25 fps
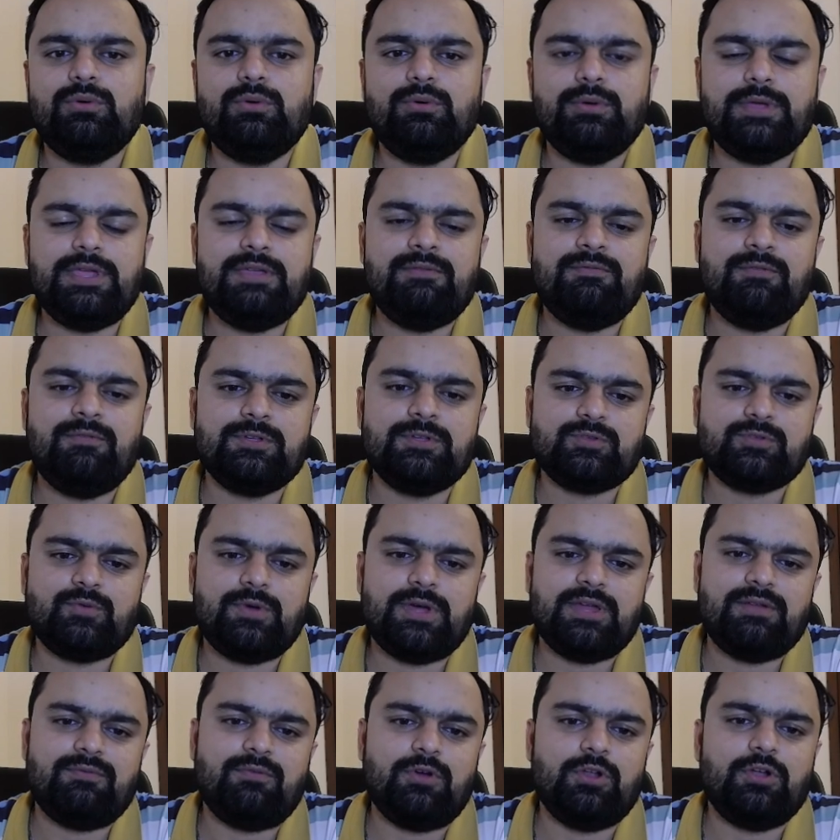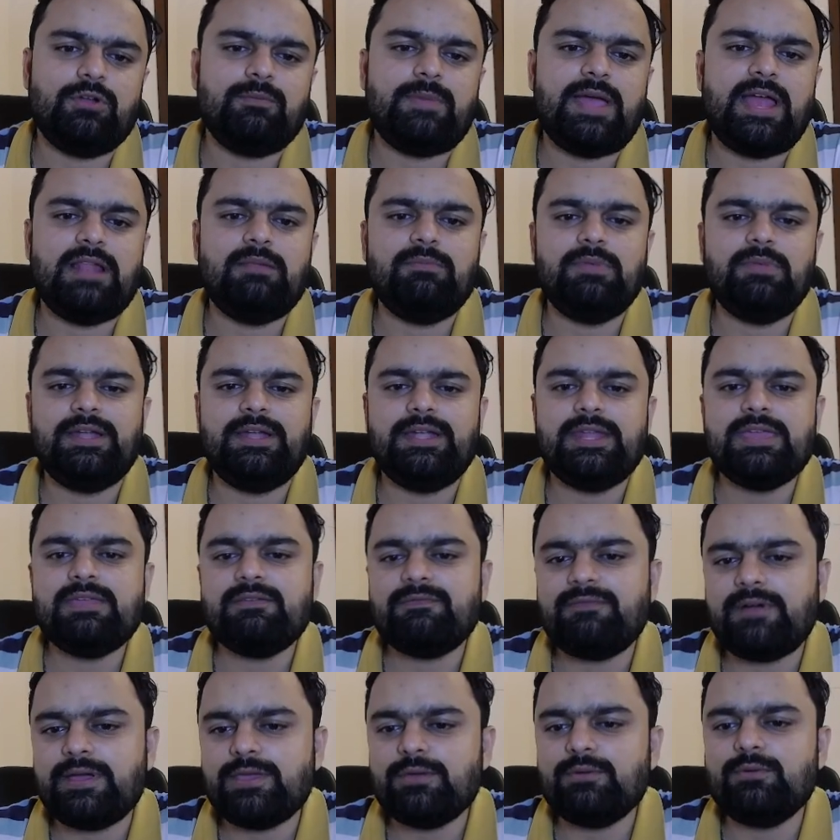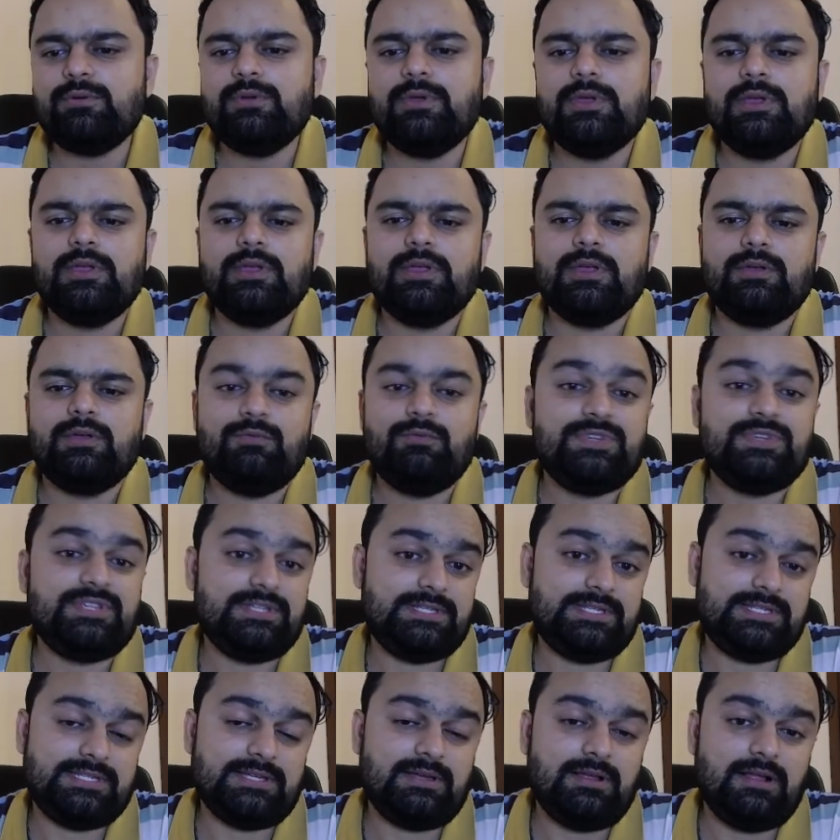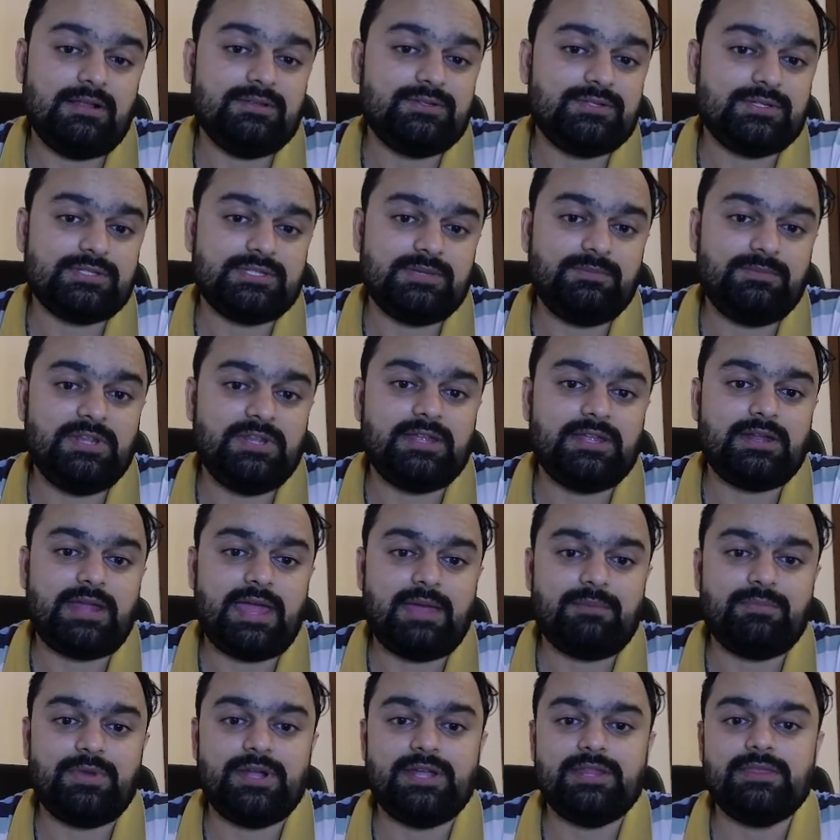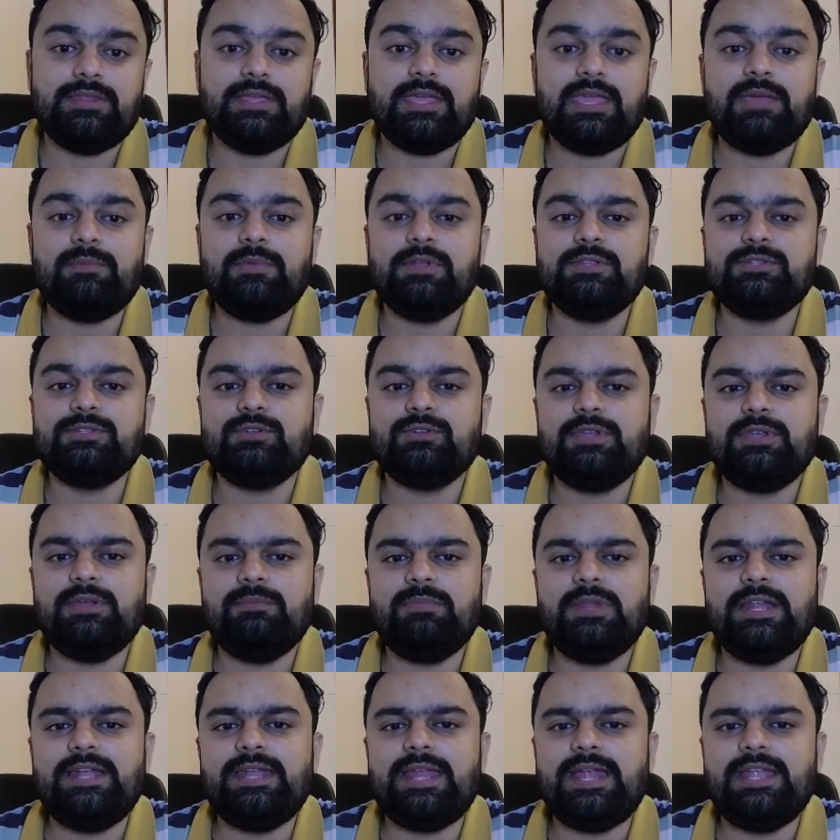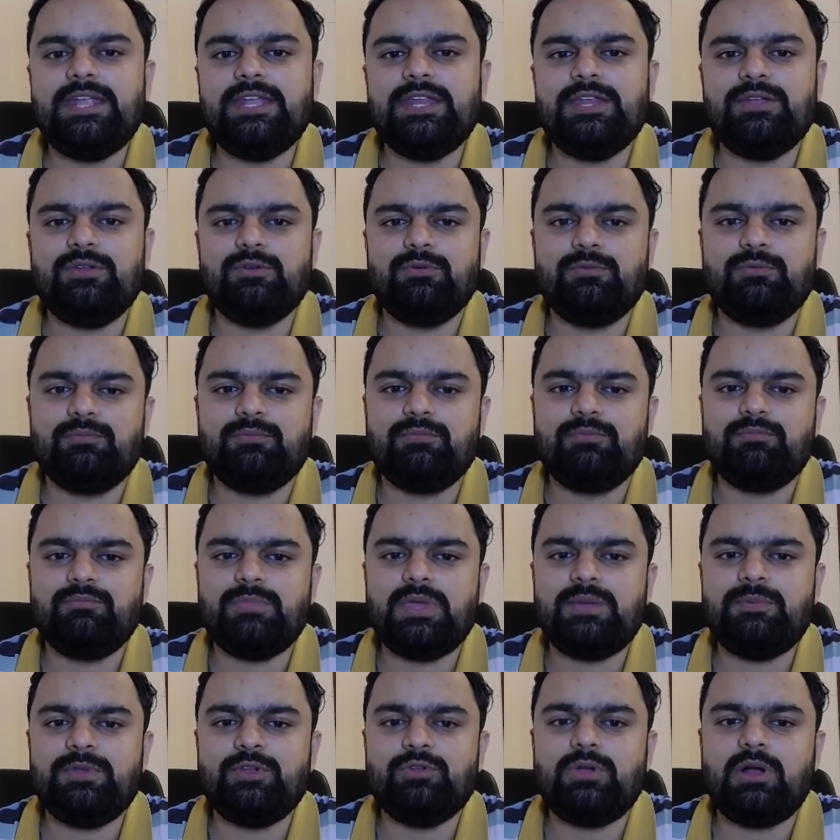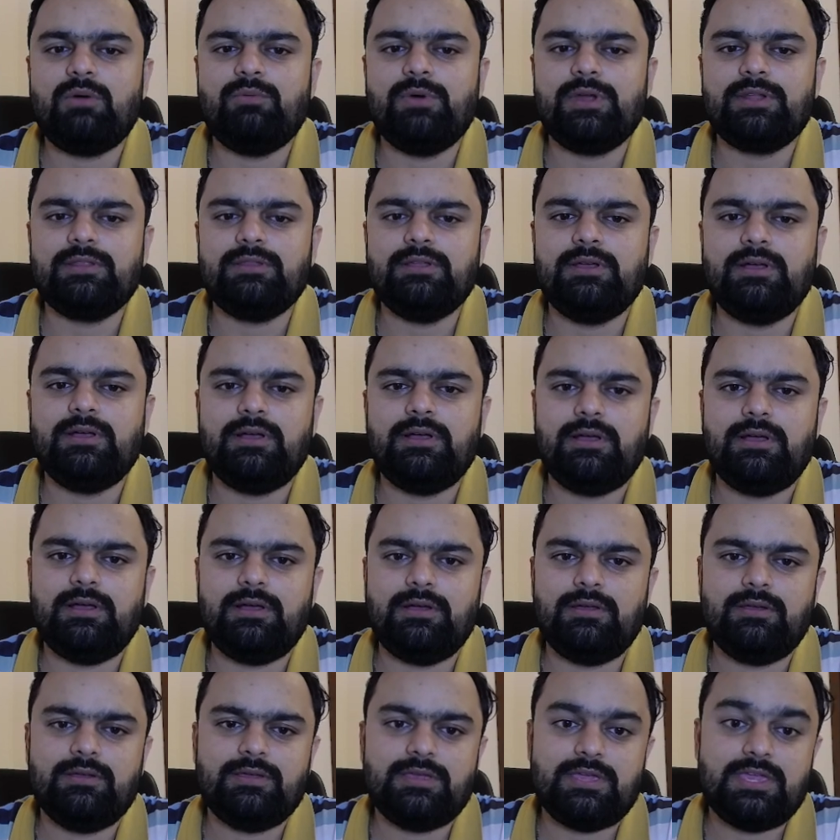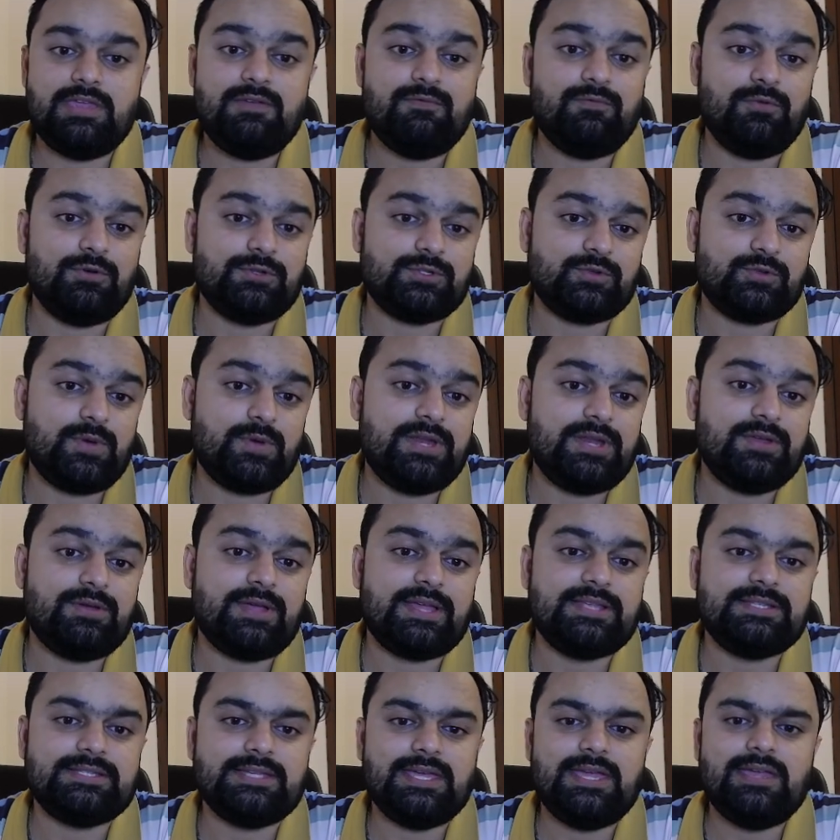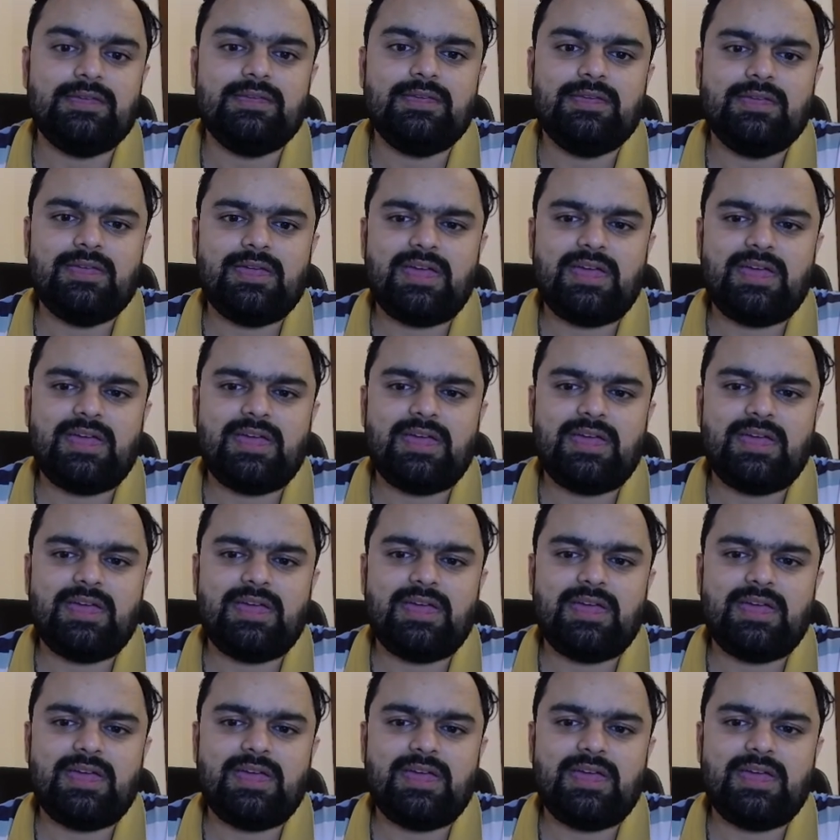e4 square, followed by I'll play d5, which is also similar happened in the game also. He played knight d2, maybe to cover the e4 square, you can say.